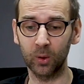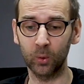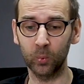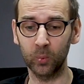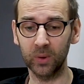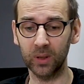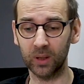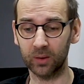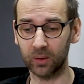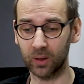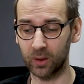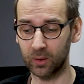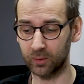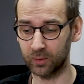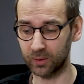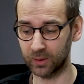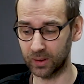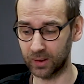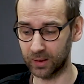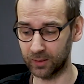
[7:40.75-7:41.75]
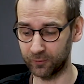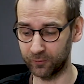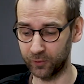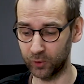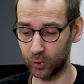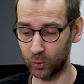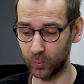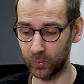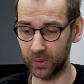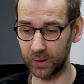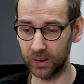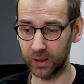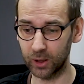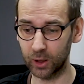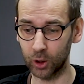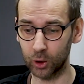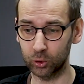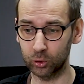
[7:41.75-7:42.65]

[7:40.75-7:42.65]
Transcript: we are reviewing